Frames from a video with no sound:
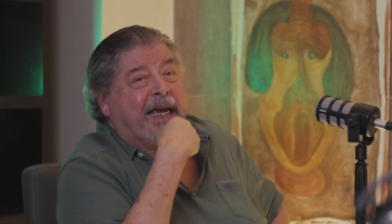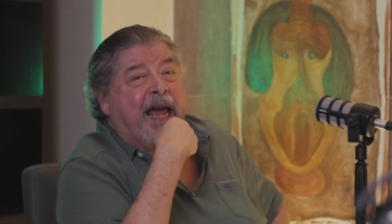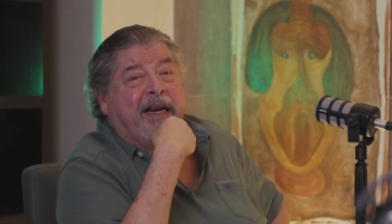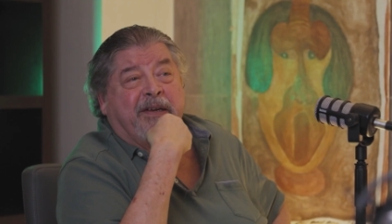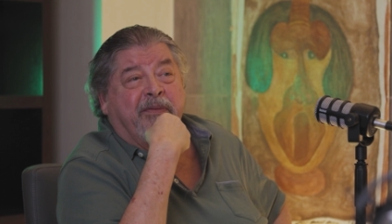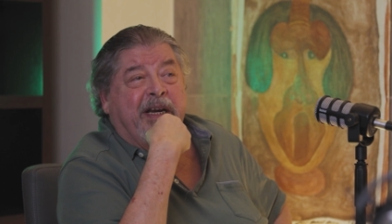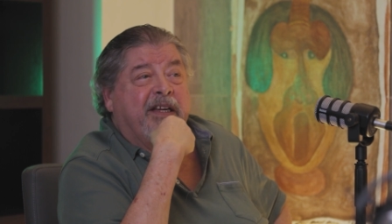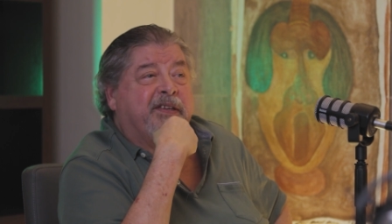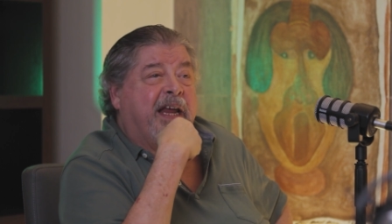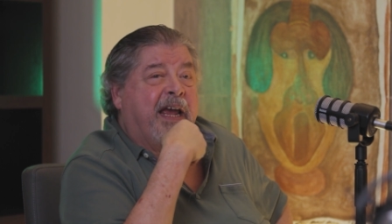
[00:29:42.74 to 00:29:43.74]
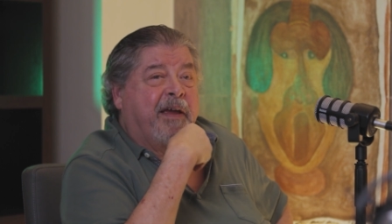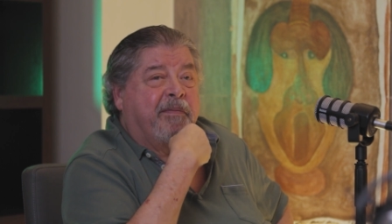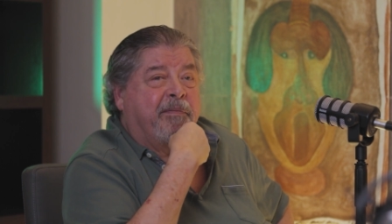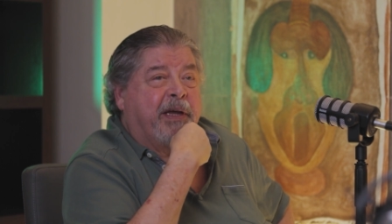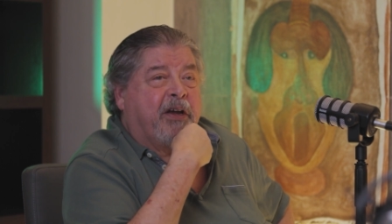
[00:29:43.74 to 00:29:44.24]
I can't really
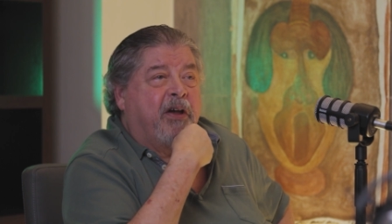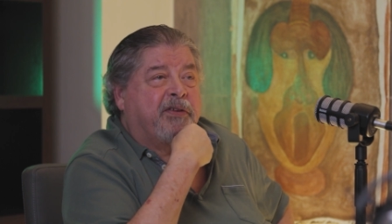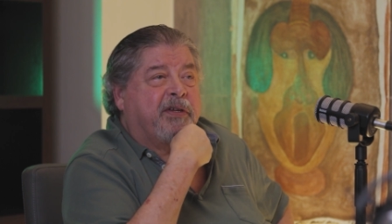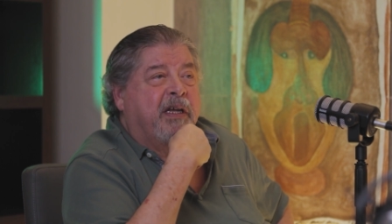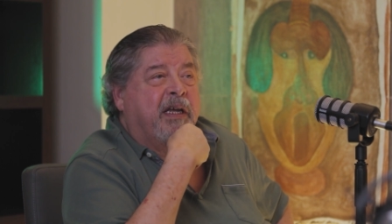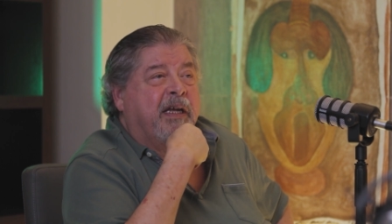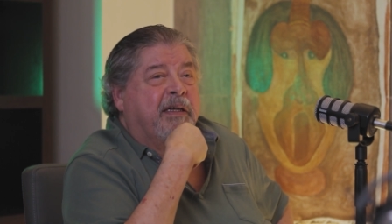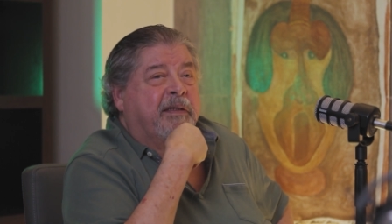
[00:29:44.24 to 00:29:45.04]
say because...